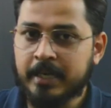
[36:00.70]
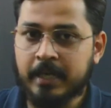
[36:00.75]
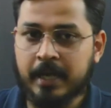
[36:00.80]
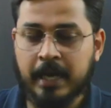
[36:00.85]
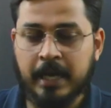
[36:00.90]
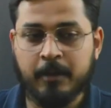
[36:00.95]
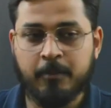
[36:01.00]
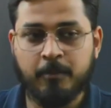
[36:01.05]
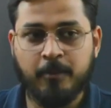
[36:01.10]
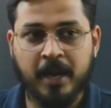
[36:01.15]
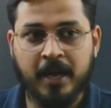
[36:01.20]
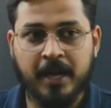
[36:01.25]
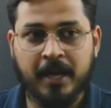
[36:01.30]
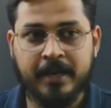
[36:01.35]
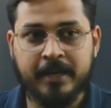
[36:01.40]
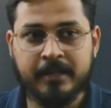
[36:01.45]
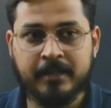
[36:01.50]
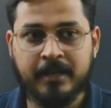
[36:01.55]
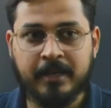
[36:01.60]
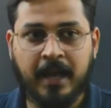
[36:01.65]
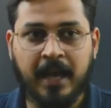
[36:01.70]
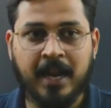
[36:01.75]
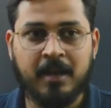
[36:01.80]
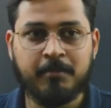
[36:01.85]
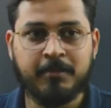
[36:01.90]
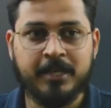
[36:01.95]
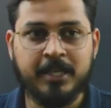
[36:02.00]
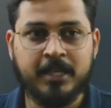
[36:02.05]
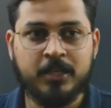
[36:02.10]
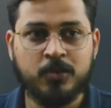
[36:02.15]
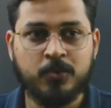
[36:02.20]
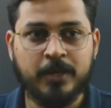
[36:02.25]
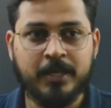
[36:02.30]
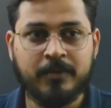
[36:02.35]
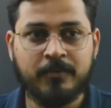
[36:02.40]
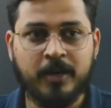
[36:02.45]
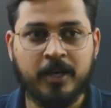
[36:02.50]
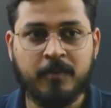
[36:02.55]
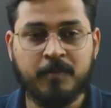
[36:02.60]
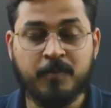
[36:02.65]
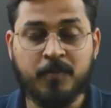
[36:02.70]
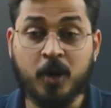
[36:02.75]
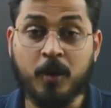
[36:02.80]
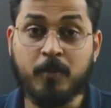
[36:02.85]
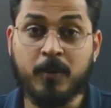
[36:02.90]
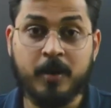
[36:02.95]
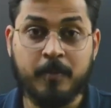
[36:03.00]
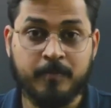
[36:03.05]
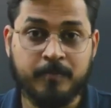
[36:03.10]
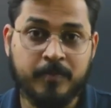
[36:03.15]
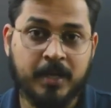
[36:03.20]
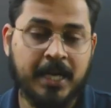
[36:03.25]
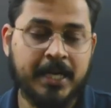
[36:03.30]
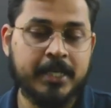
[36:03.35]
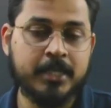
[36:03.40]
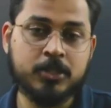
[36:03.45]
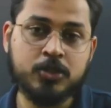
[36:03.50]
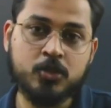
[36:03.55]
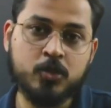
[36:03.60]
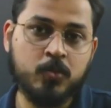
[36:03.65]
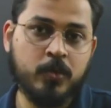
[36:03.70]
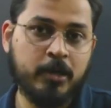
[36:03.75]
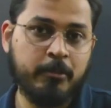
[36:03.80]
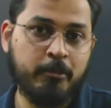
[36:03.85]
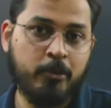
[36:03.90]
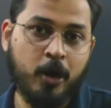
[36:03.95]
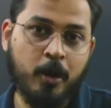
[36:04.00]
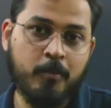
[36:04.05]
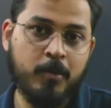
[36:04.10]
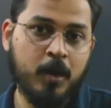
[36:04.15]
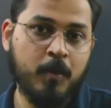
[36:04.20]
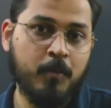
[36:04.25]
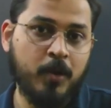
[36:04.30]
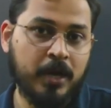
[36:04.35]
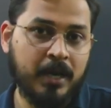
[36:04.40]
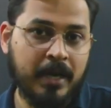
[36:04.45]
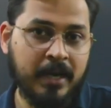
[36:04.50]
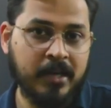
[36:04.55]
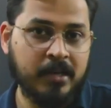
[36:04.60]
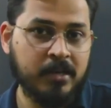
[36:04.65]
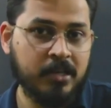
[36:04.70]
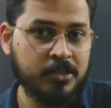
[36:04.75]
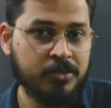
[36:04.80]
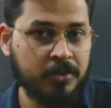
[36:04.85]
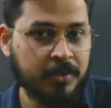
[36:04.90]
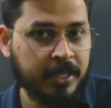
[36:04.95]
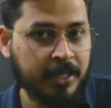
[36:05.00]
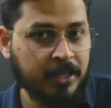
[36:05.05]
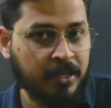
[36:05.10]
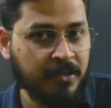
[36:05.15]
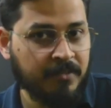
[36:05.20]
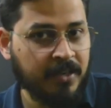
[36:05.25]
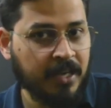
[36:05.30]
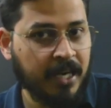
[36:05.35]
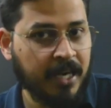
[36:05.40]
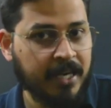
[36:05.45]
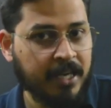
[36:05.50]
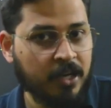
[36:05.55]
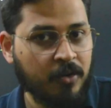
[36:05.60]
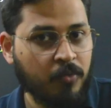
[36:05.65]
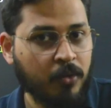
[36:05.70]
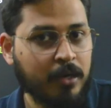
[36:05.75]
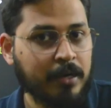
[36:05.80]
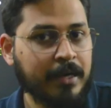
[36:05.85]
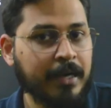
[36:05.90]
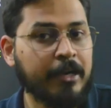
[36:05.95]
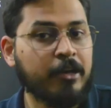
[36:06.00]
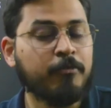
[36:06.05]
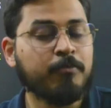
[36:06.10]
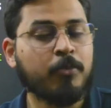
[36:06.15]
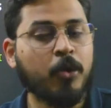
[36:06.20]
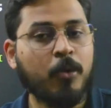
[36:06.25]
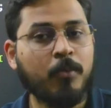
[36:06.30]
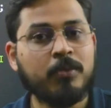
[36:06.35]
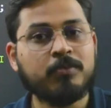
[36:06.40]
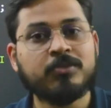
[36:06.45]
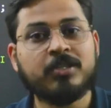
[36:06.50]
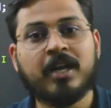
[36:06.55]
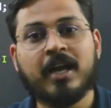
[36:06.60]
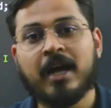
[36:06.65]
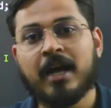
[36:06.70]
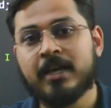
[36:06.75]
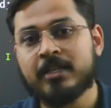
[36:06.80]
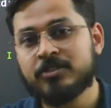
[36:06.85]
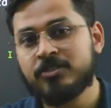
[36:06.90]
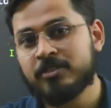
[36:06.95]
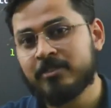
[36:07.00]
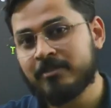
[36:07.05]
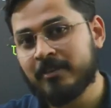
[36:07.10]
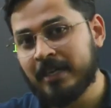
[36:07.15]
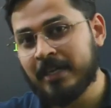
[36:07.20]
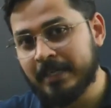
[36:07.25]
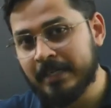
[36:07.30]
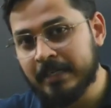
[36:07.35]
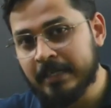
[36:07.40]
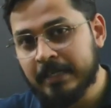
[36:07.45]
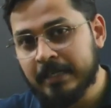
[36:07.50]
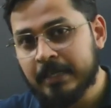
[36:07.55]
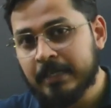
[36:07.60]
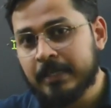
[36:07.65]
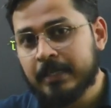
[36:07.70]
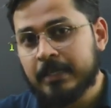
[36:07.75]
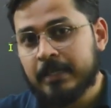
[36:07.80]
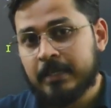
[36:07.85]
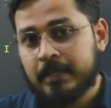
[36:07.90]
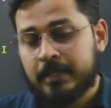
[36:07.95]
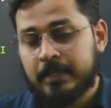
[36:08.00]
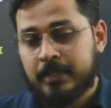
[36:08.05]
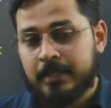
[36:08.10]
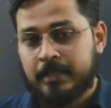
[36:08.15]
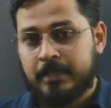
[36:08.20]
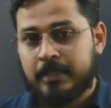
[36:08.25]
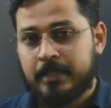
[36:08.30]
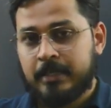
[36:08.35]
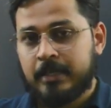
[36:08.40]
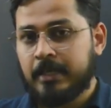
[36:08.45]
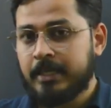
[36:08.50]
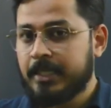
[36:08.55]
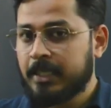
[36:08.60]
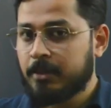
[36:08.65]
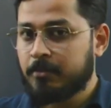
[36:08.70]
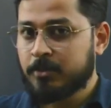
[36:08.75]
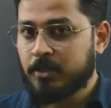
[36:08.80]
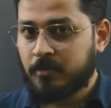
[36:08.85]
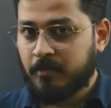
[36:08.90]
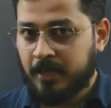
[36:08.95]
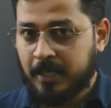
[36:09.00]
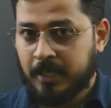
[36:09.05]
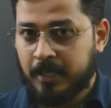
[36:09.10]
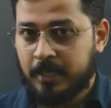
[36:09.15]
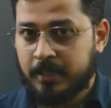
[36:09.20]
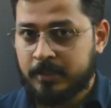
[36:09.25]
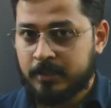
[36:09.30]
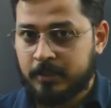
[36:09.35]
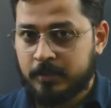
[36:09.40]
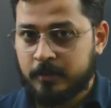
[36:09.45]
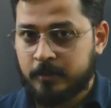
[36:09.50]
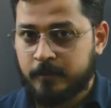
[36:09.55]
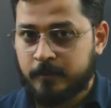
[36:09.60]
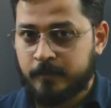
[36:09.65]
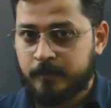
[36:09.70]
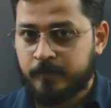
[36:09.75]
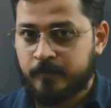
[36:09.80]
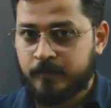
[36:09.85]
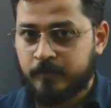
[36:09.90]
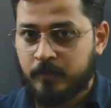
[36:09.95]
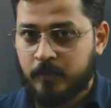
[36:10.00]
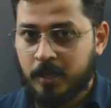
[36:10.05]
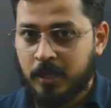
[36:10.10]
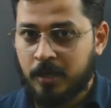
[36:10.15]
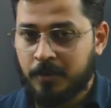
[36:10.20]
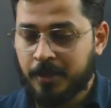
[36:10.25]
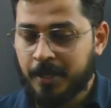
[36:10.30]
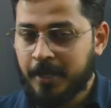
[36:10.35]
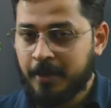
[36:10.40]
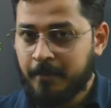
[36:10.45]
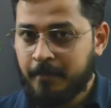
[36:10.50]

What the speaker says: I am planning that I will be doing one problem. Let us do one problem on linked list so that you have an idea of what kind of problems are asked generally in terms of linked list. Okay.